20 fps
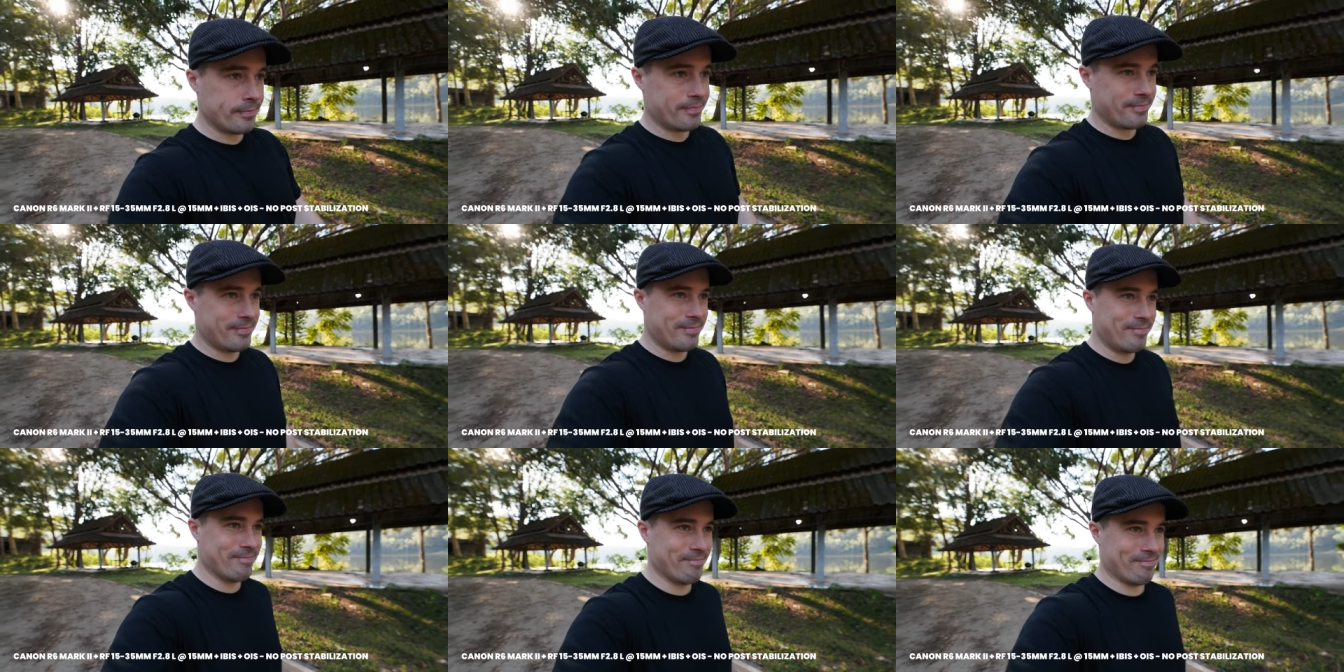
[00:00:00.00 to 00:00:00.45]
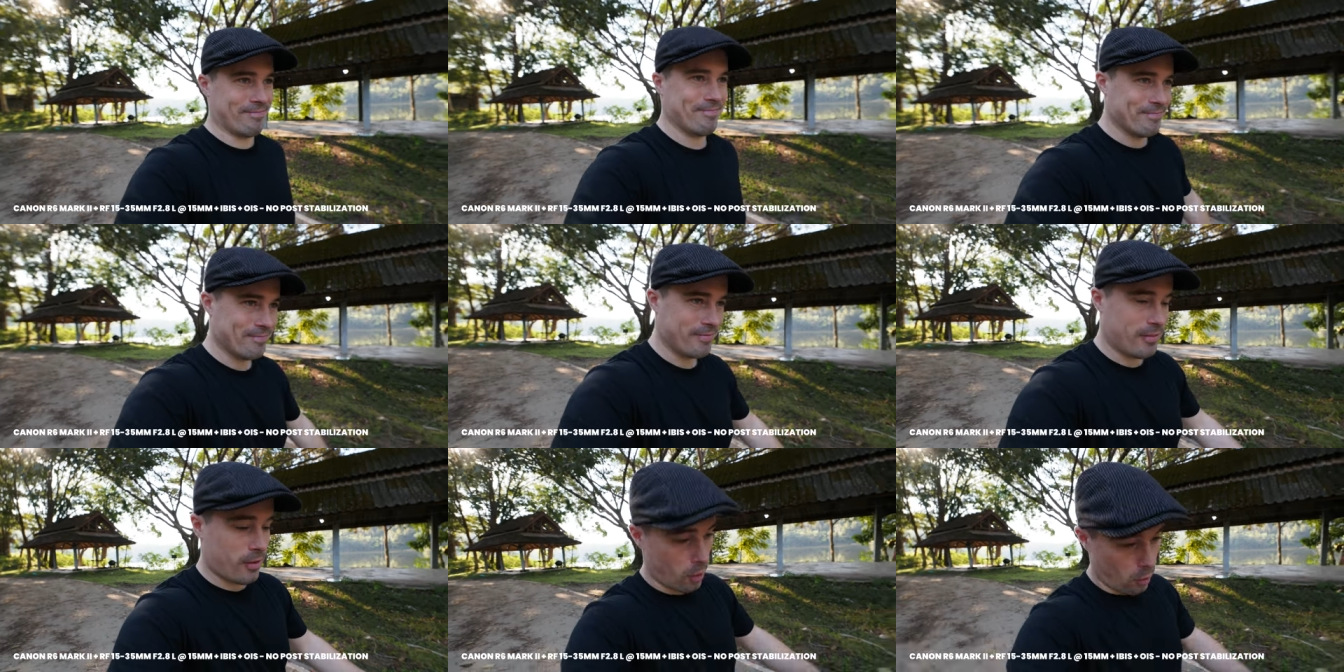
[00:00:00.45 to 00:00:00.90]
Mark II is
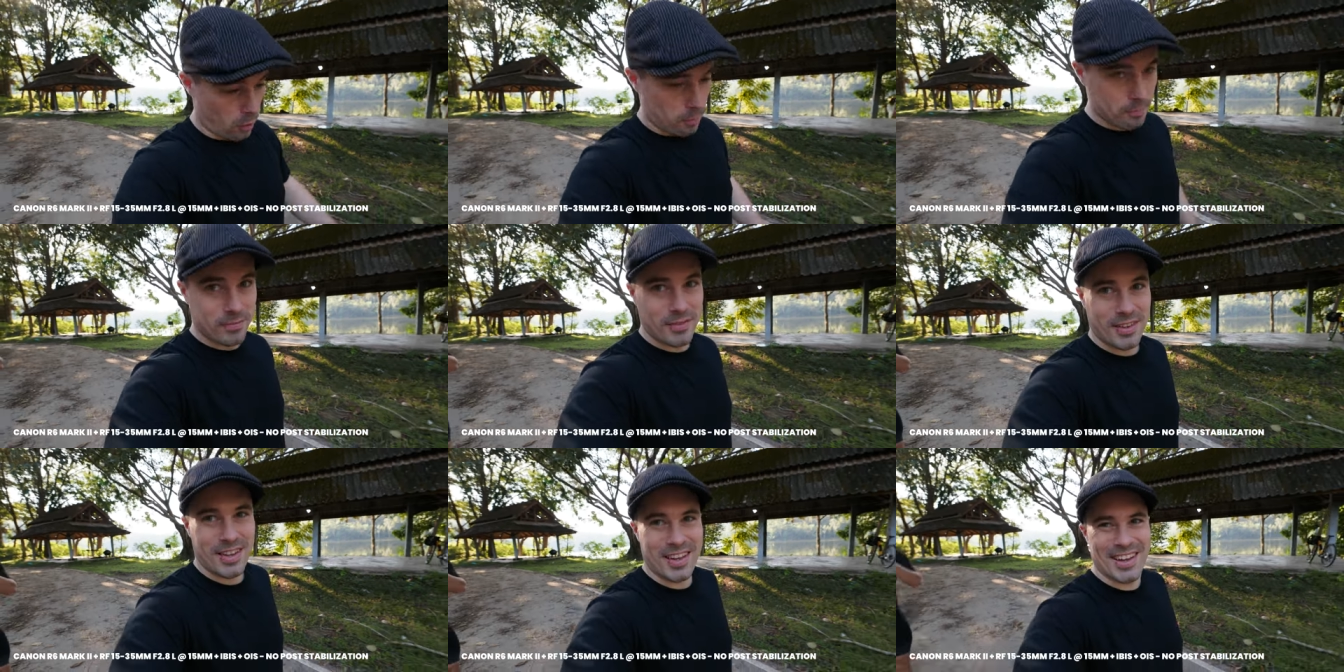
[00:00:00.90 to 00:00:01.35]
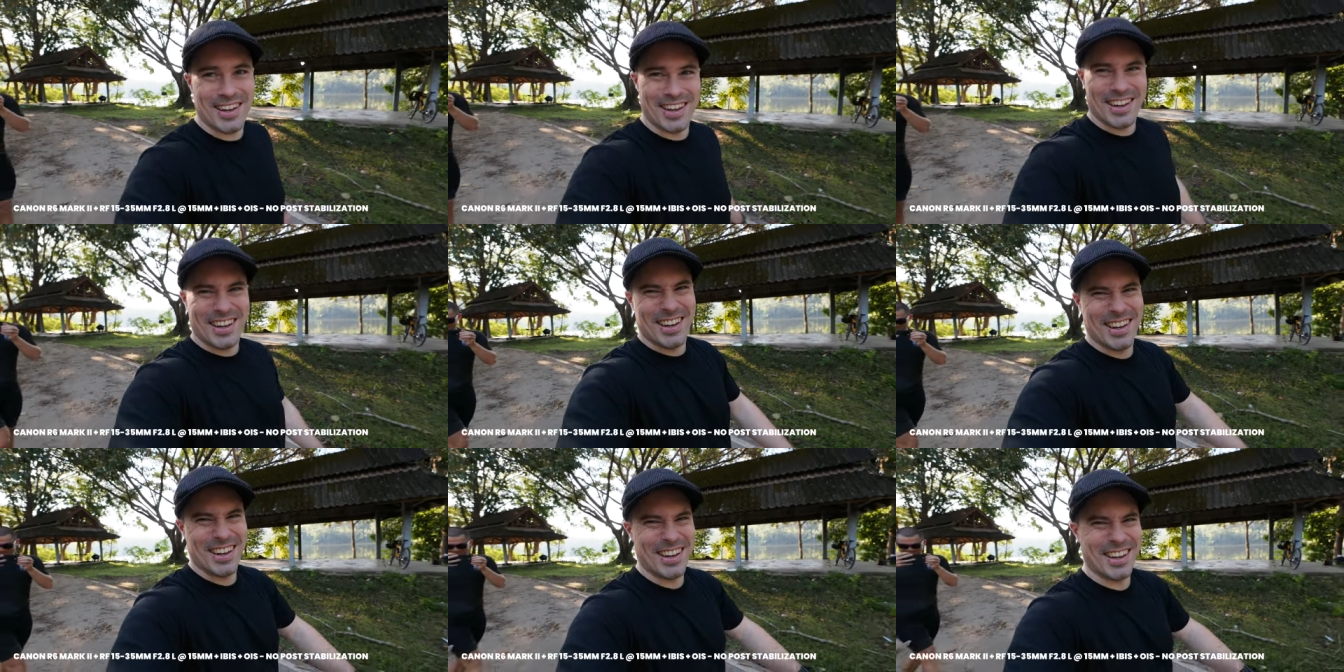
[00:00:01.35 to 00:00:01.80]
definitely not the right
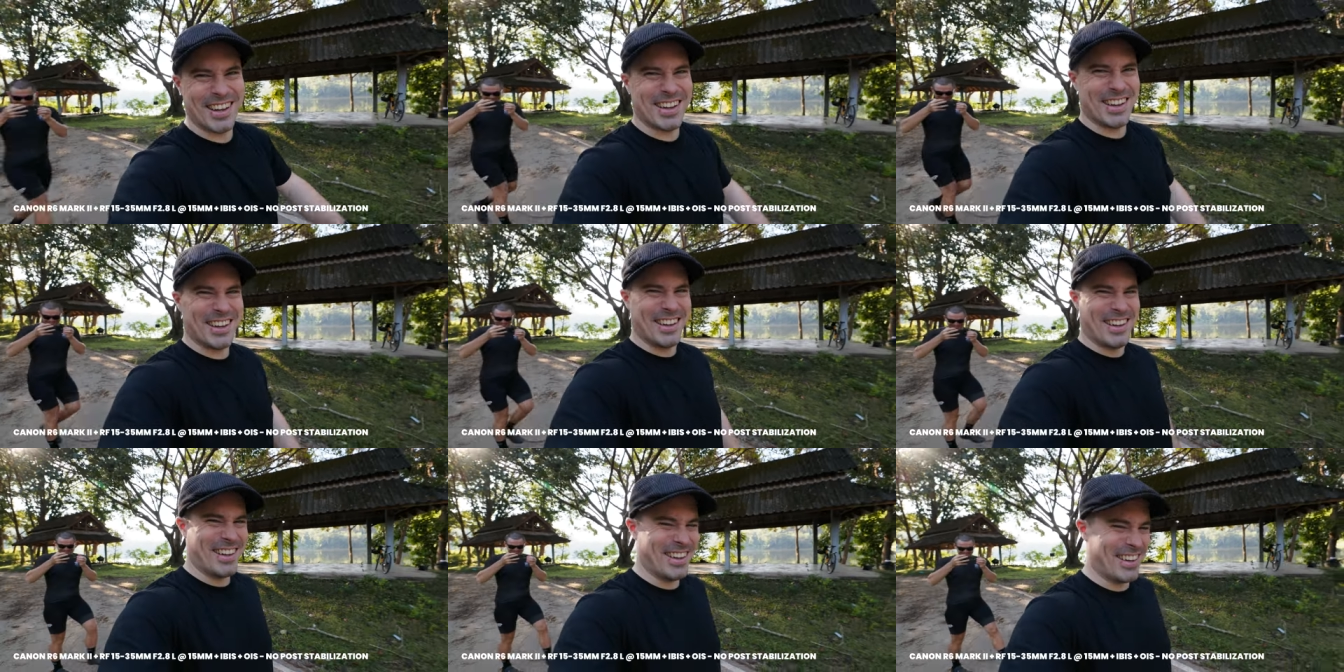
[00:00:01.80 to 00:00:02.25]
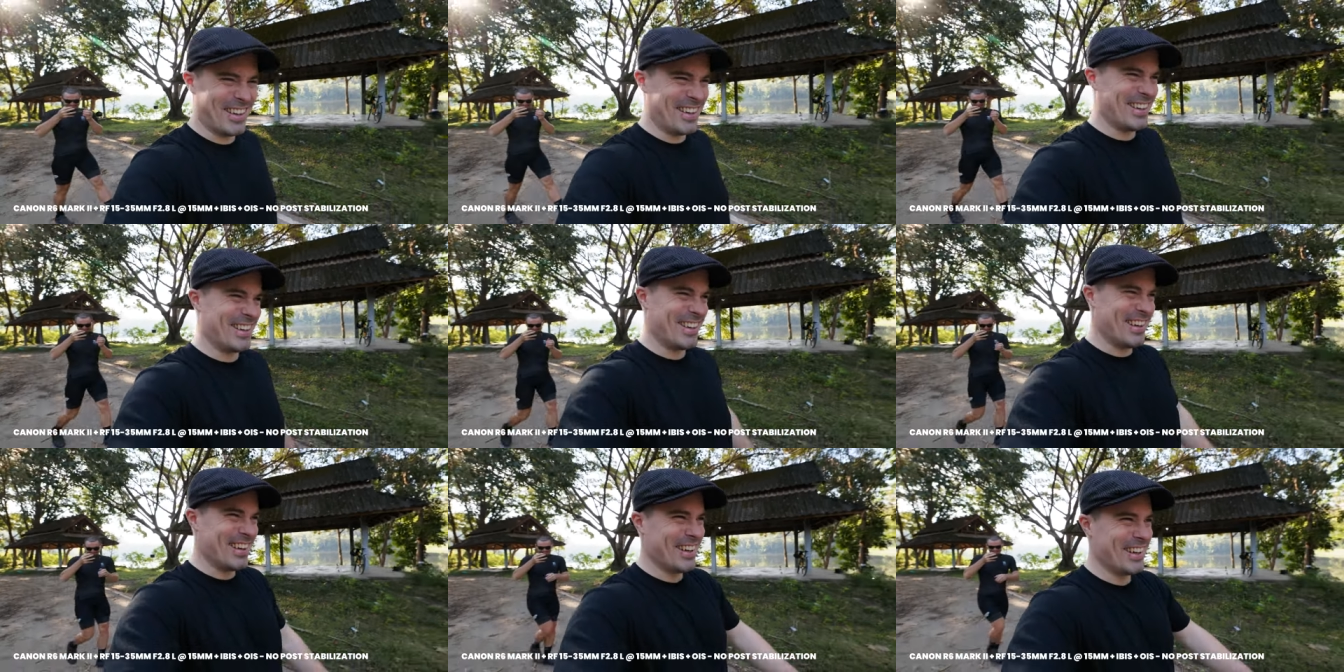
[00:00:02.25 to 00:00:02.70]
camera to
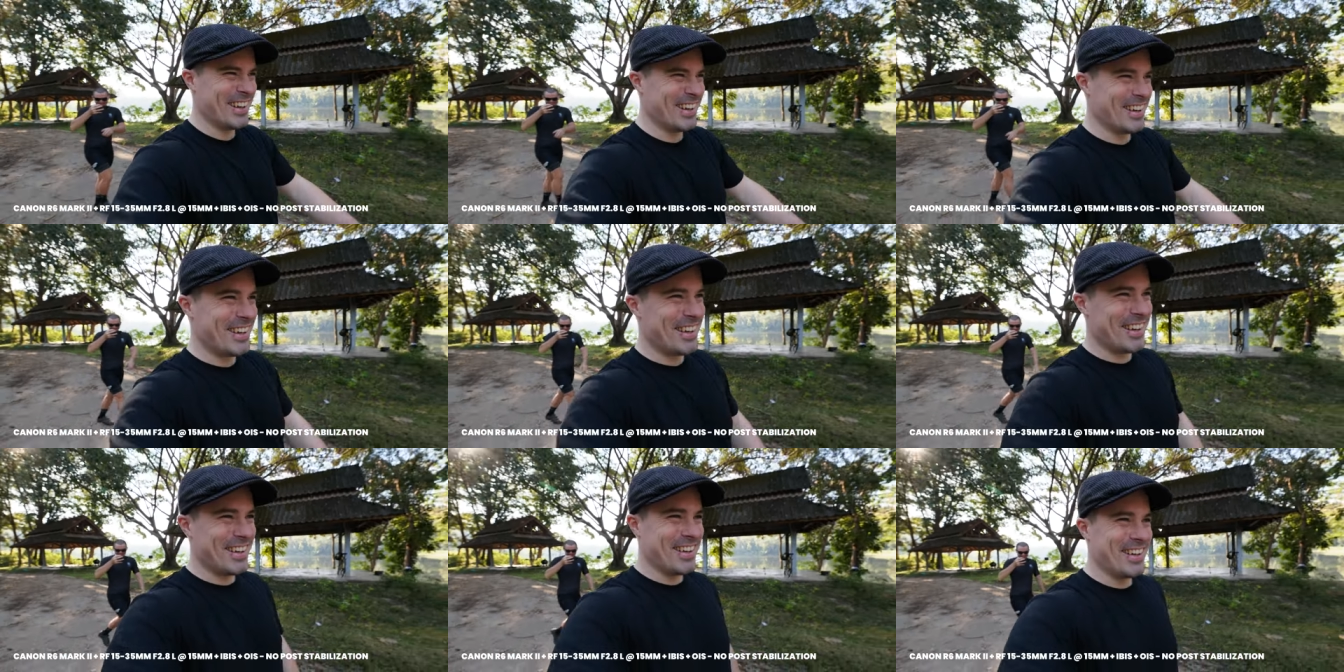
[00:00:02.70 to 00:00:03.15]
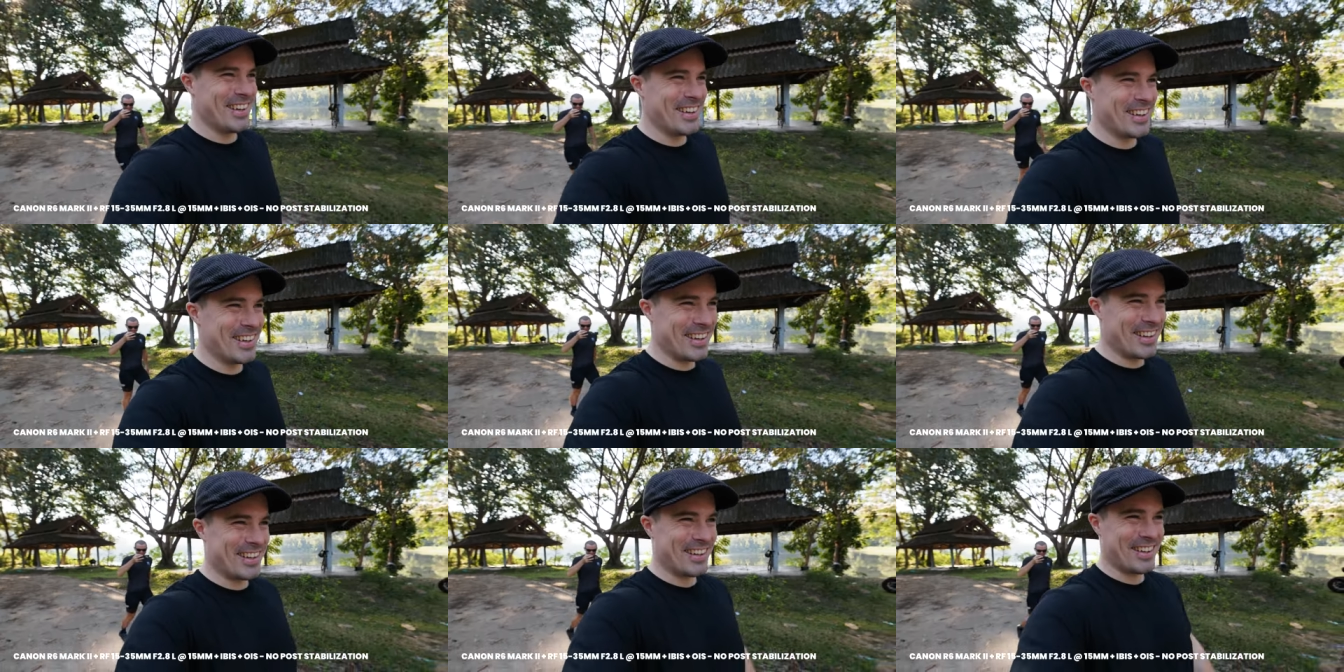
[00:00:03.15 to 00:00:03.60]
get because of
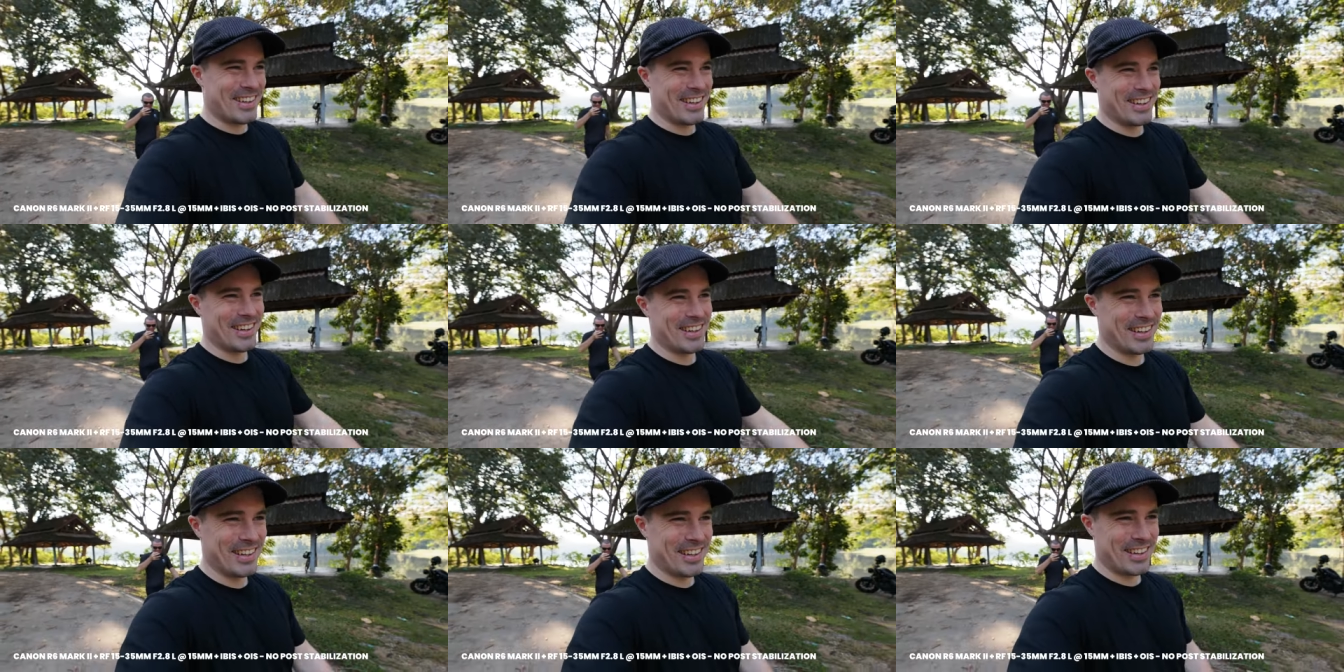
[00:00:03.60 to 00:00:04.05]
that IBIS wobble.